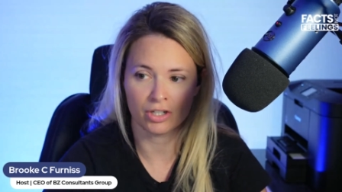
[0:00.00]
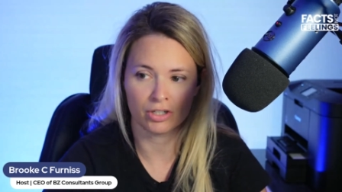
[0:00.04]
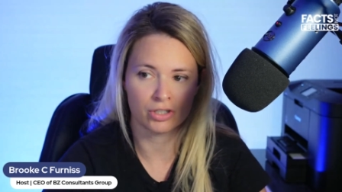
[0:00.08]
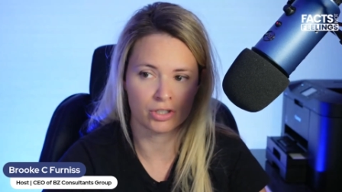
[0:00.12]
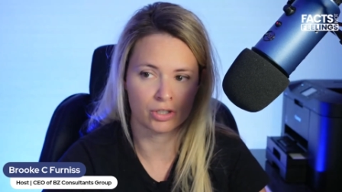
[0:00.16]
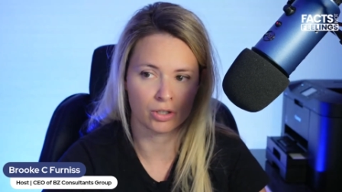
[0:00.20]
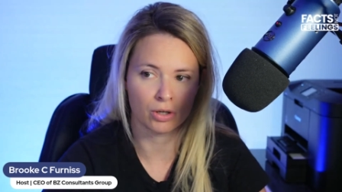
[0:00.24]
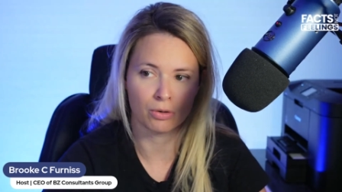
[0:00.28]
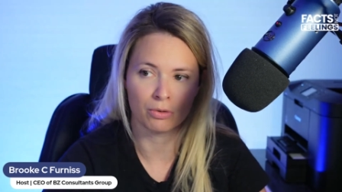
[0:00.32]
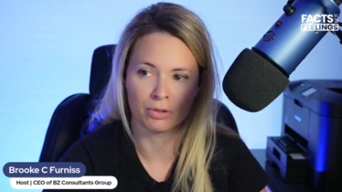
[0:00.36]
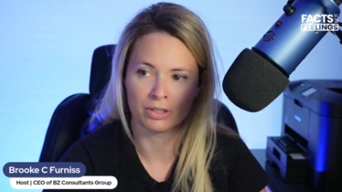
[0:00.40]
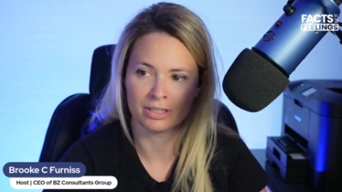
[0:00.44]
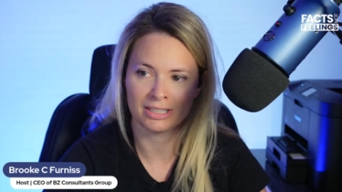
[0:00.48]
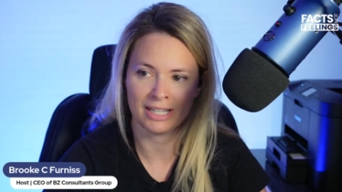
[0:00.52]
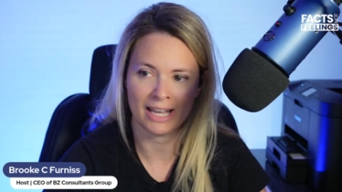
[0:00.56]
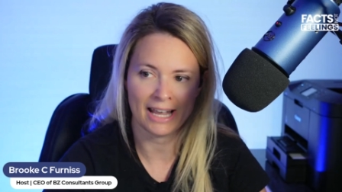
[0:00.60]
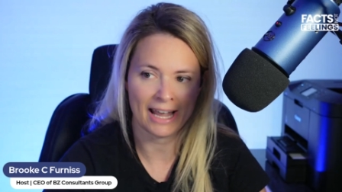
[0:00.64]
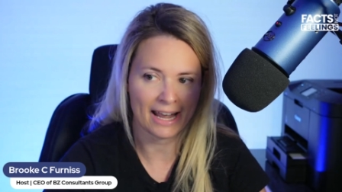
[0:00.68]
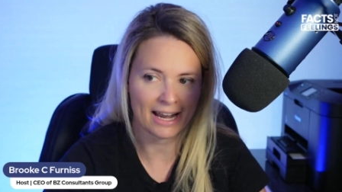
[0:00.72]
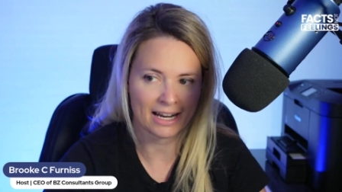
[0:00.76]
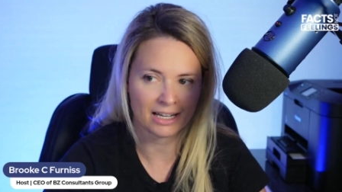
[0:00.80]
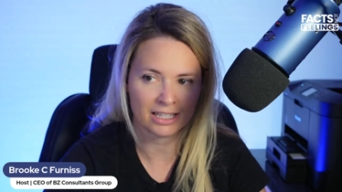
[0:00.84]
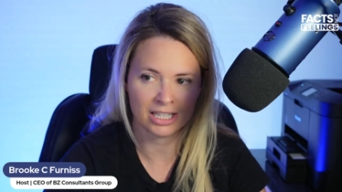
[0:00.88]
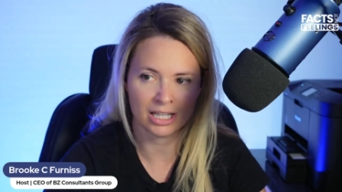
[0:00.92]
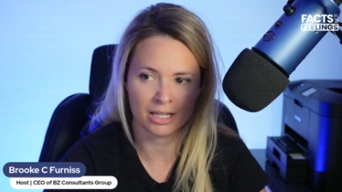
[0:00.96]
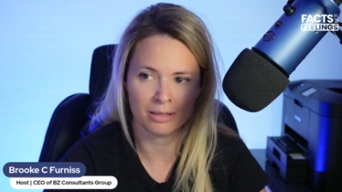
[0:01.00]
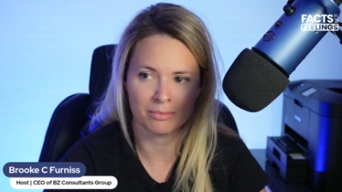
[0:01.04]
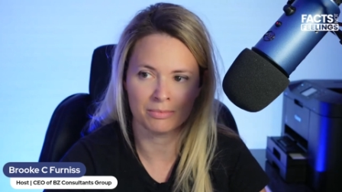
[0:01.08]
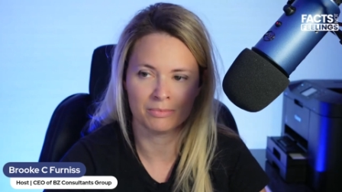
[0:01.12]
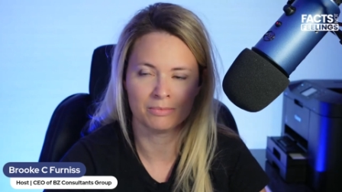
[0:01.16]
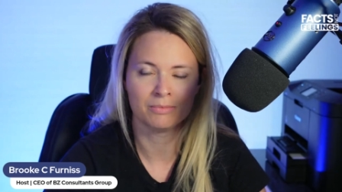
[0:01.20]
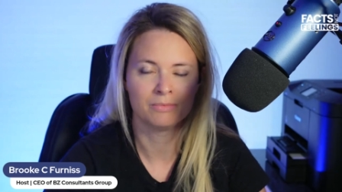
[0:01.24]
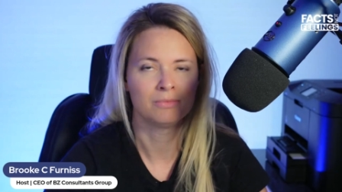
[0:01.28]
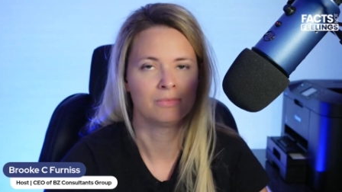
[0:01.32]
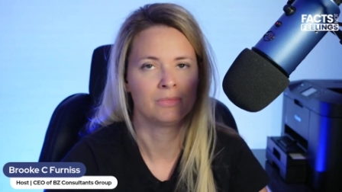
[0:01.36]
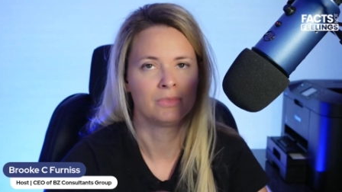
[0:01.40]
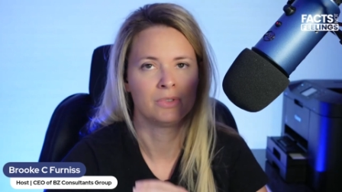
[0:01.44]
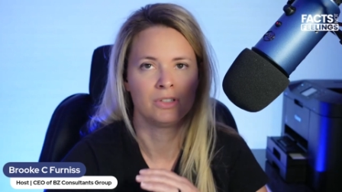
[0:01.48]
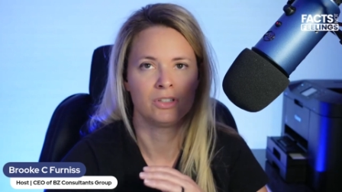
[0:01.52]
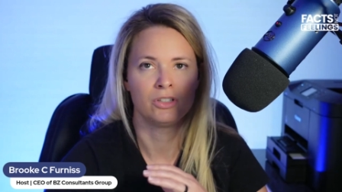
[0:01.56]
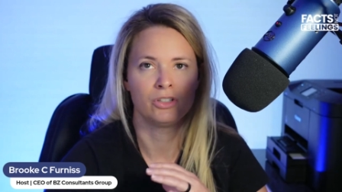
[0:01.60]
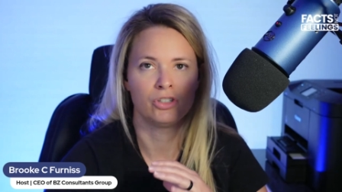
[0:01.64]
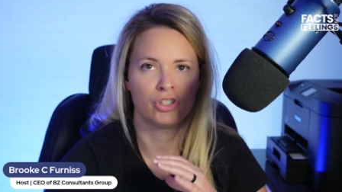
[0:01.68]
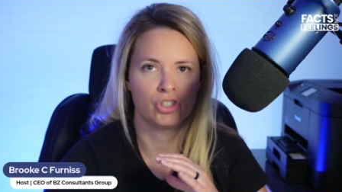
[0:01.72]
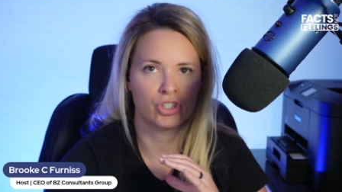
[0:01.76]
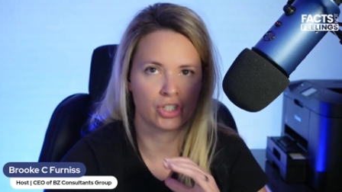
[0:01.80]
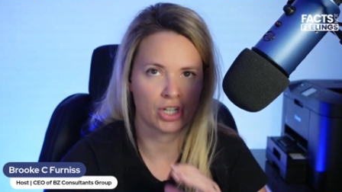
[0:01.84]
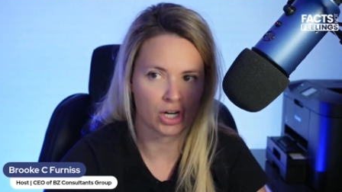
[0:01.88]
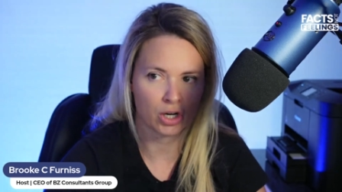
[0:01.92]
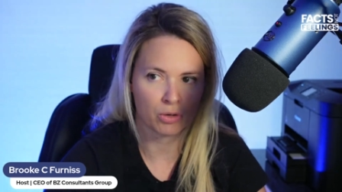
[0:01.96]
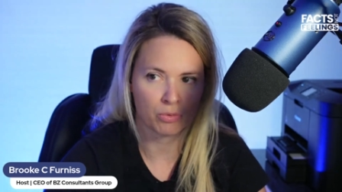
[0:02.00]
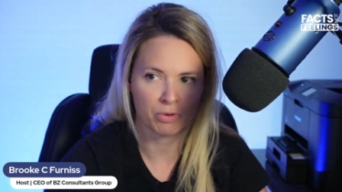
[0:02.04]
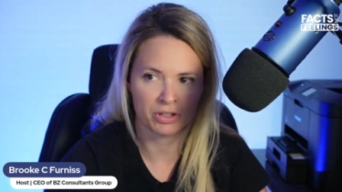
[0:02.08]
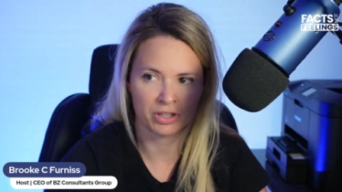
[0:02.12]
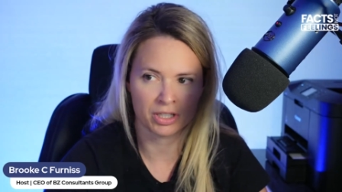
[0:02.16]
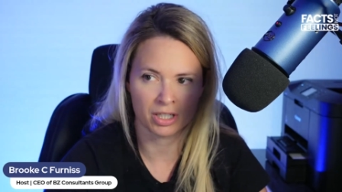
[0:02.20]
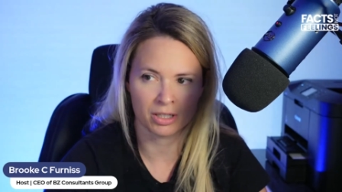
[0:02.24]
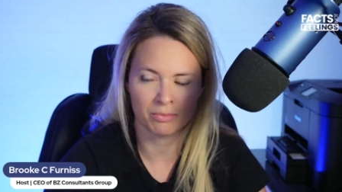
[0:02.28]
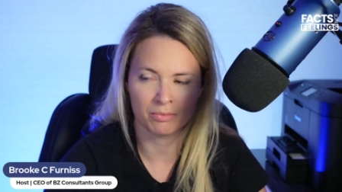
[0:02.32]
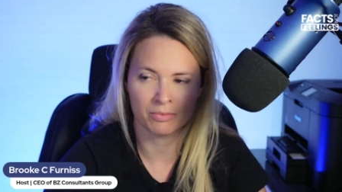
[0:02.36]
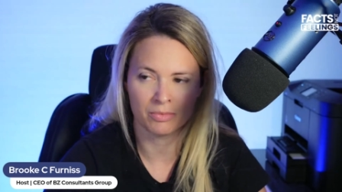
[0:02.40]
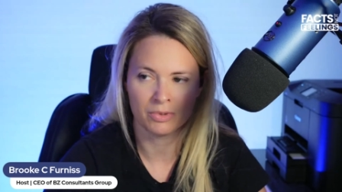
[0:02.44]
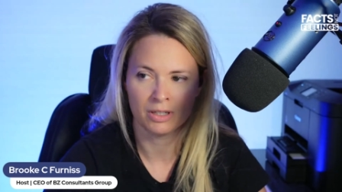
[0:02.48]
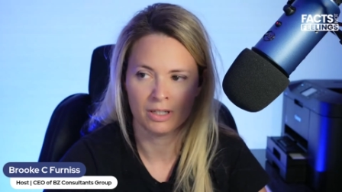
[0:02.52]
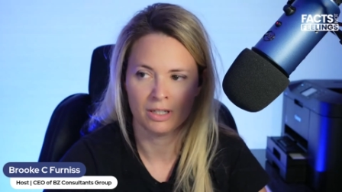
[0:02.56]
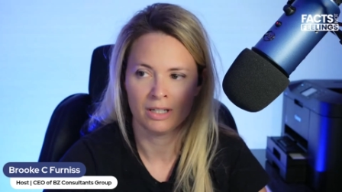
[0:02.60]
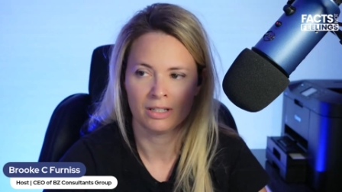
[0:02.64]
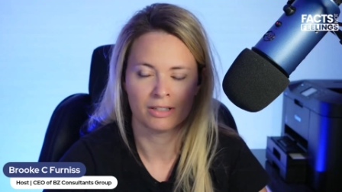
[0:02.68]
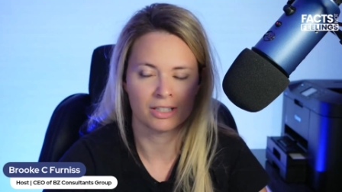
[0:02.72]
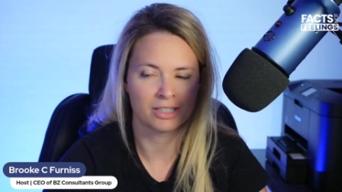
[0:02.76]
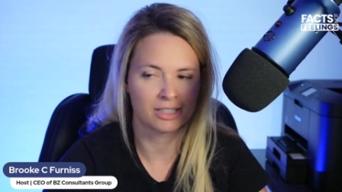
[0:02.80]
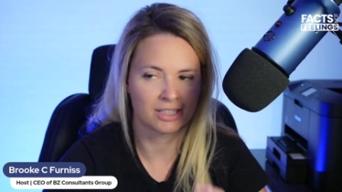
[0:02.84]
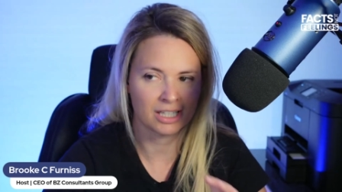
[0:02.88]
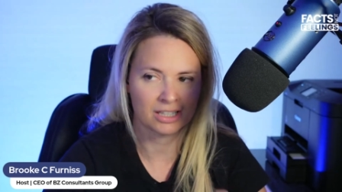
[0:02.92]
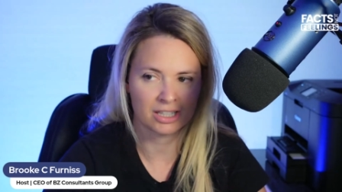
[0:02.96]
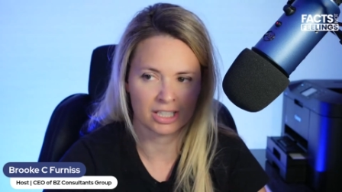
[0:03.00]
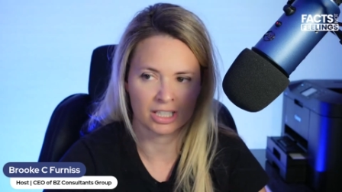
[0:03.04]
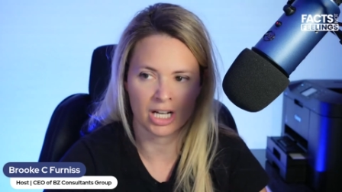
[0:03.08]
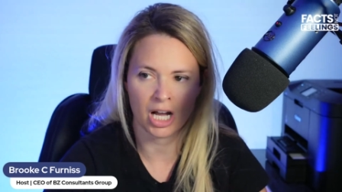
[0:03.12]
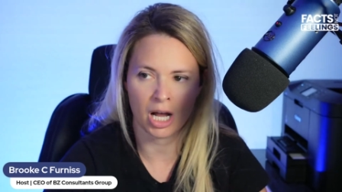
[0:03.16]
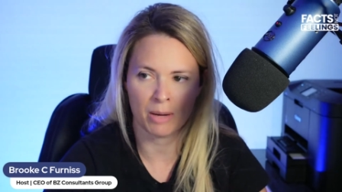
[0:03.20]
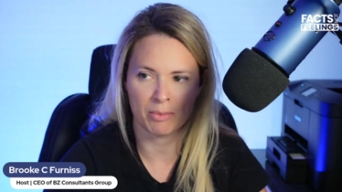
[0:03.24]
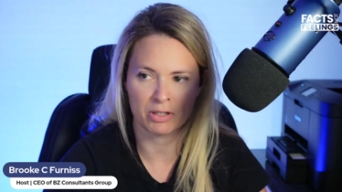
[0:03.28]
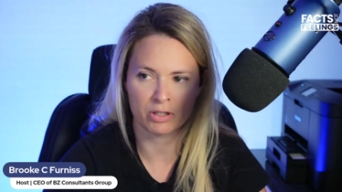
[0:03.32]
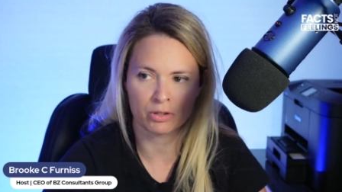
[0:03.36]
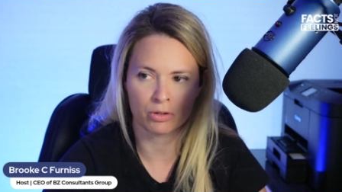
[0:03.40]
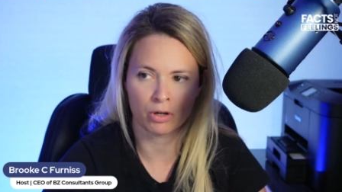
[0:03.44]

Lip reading: So tag them, share it with them. Let's get the comments